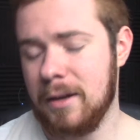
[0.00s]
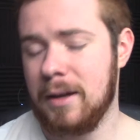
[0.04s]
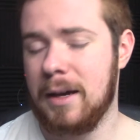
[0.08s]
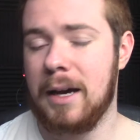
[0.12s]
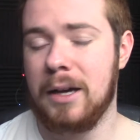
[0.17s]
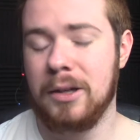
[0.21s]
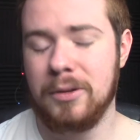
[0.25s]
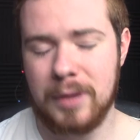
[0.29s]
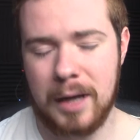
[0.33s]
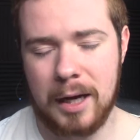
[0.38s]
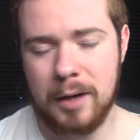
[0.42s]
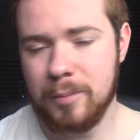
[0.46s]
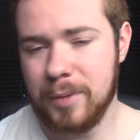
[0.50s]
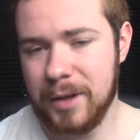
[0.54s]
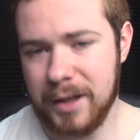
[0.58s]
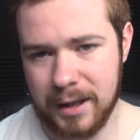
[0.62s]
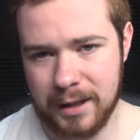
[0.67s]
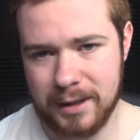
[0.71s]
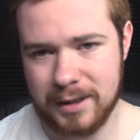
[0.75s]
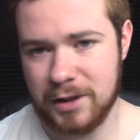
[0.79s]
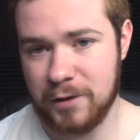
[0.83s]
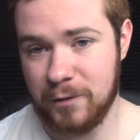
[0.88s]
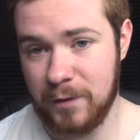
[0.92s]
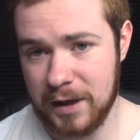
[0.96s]
I'll be
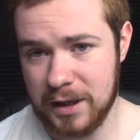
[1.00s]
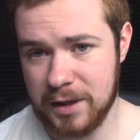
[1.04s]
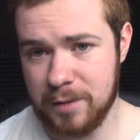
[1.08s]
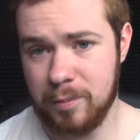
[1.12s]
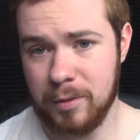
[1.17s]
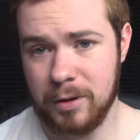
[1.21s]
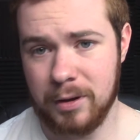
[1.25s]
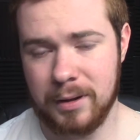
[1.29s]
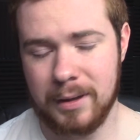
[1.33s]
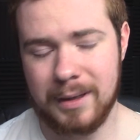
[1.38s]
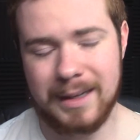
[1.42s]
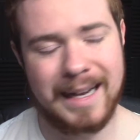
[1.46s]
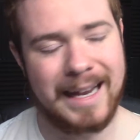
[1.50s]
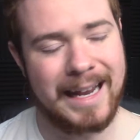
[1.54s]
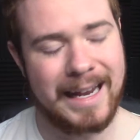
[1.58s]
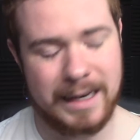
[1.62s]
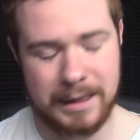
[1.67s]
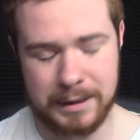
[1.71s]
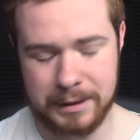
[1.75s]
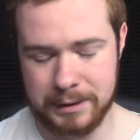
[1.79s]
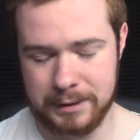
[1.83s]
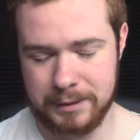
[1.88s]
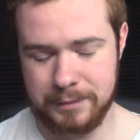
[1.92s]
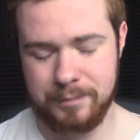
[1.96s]
honest, Facebook, I
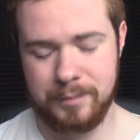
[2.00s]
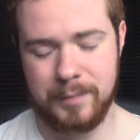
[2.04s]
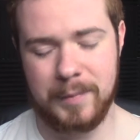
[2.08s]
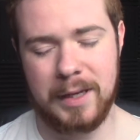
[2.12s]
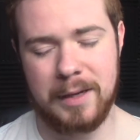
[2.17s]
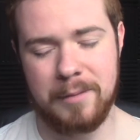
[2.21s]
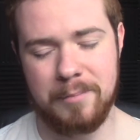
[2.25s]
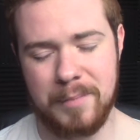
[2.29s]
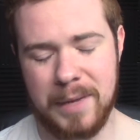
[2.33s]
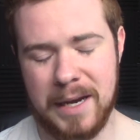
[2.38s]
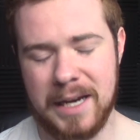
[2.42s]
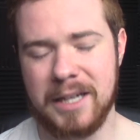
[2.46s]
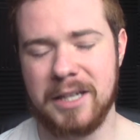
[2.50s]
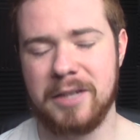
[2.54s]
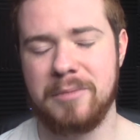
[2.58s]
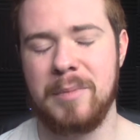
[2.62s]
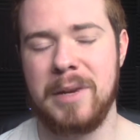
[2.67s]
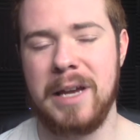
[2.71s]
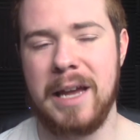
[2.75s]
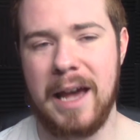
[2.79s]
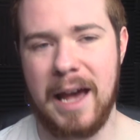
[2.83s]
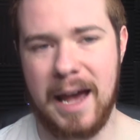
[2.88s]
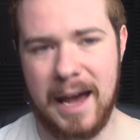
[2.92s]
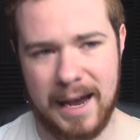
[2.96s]
hate it. It makes
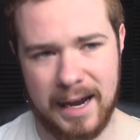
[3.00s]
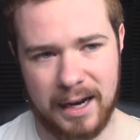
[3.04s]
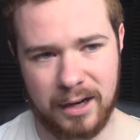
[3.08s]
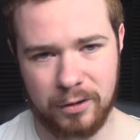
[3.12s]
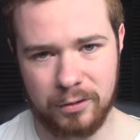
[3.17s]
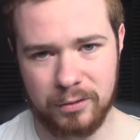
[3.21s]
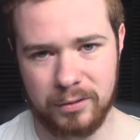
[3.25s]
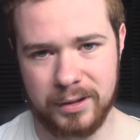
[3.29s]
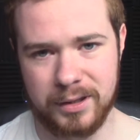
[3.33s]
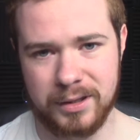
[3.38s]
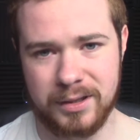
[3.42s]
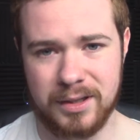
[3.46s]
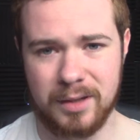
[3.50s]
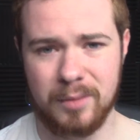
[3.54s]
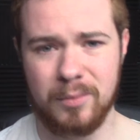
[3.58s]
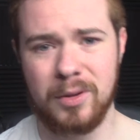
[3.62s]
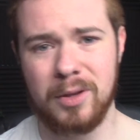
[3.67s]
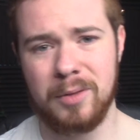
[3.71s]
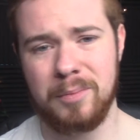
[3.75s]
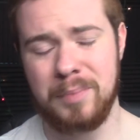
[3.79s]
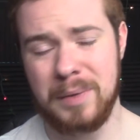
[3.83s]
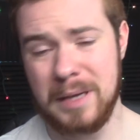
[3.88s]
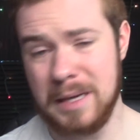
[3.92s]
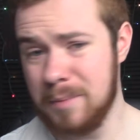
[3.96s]
me angry. Some of
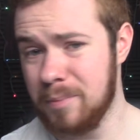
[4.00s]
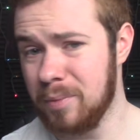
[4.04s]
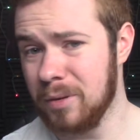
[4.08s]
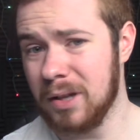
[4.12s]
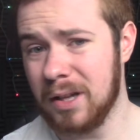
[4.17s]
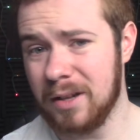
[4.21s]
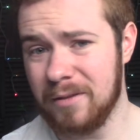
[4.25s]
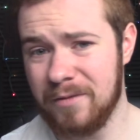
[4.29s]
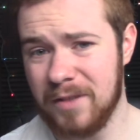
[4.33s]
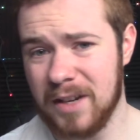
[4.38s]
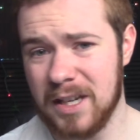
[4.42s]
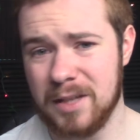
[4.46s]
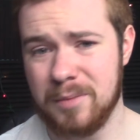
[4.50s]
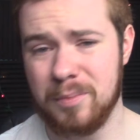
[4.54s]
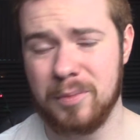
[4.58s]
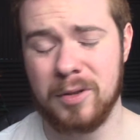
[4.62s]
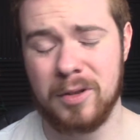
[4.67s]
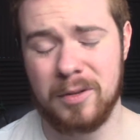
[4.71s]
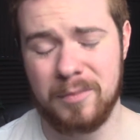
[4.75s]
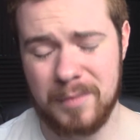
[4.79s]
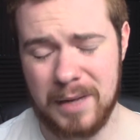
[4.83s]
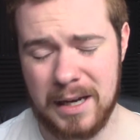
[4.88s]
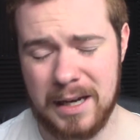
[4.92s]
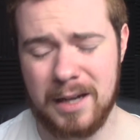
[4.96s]
the people on
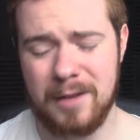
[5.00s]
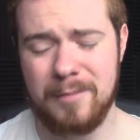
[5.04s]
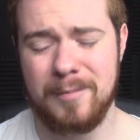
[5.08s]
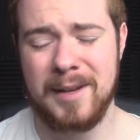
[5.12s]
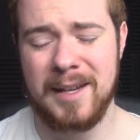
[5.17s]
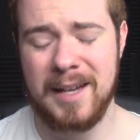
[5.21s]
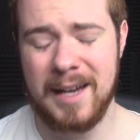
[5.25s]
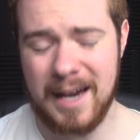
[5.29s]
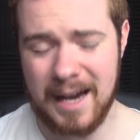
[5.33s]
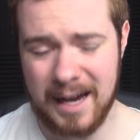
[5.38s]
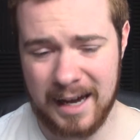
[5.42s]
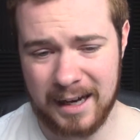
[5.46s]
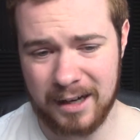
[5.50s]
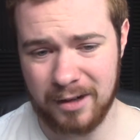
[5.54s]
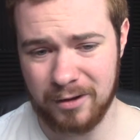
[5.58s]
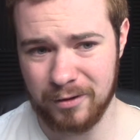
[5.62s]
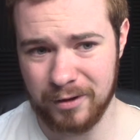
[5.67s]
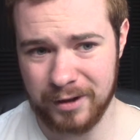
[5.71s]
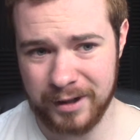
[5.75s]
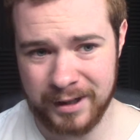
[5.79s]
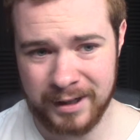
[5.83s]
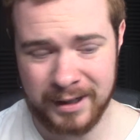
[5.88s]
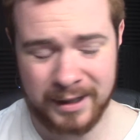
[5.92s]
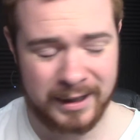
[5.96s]
Facebook make me
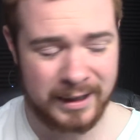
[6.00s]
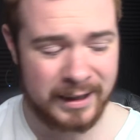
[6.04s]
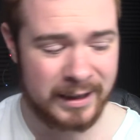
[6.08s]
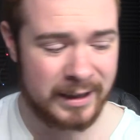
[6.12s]
angry.